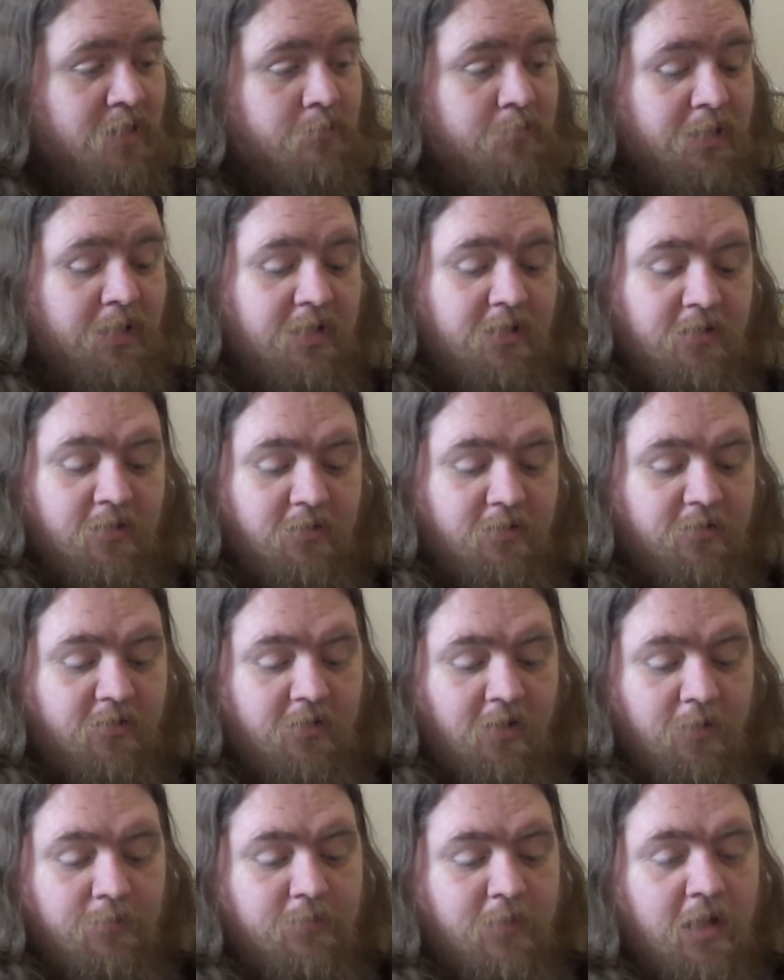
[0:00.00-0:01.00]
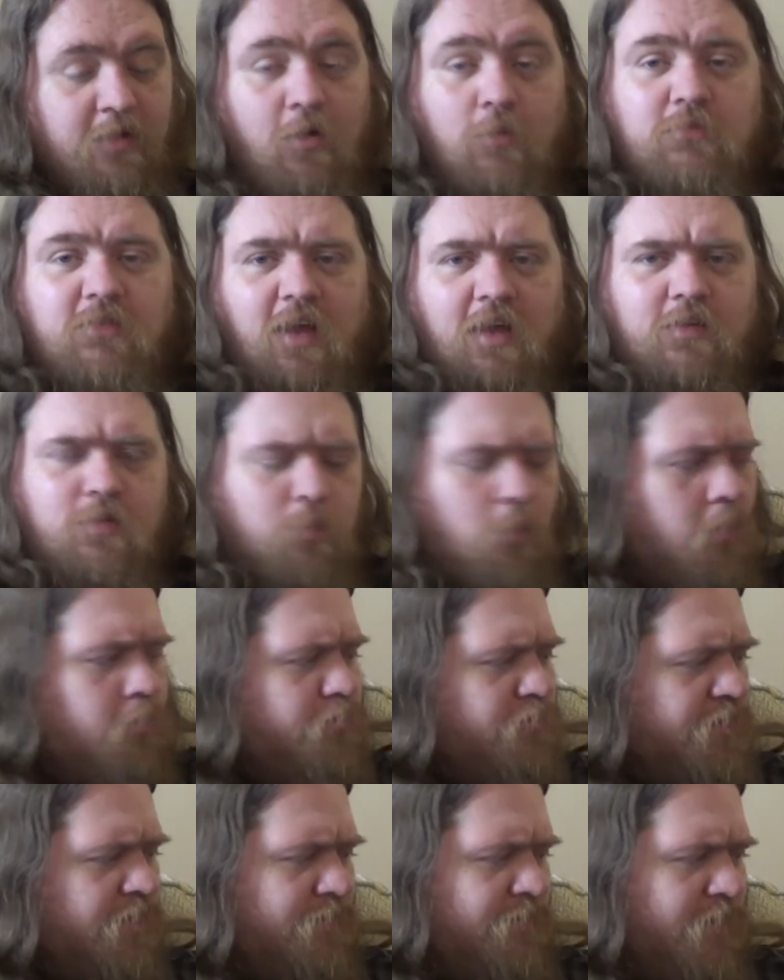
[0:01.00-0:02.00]
because I don't tend to
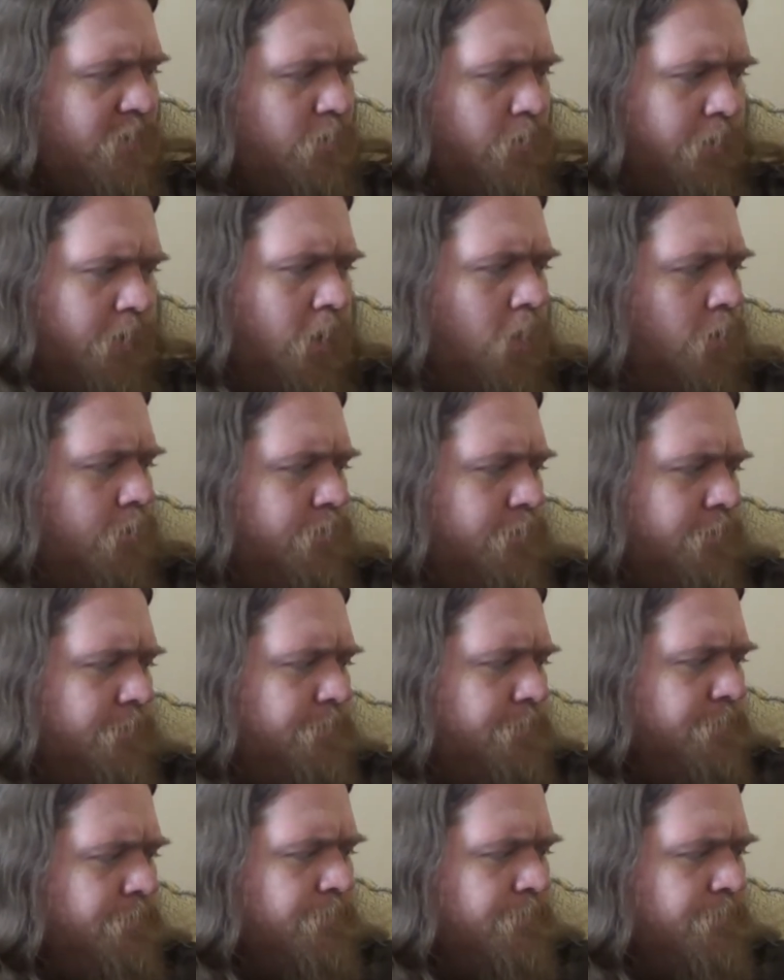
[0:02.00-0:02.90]
watch TV all that often.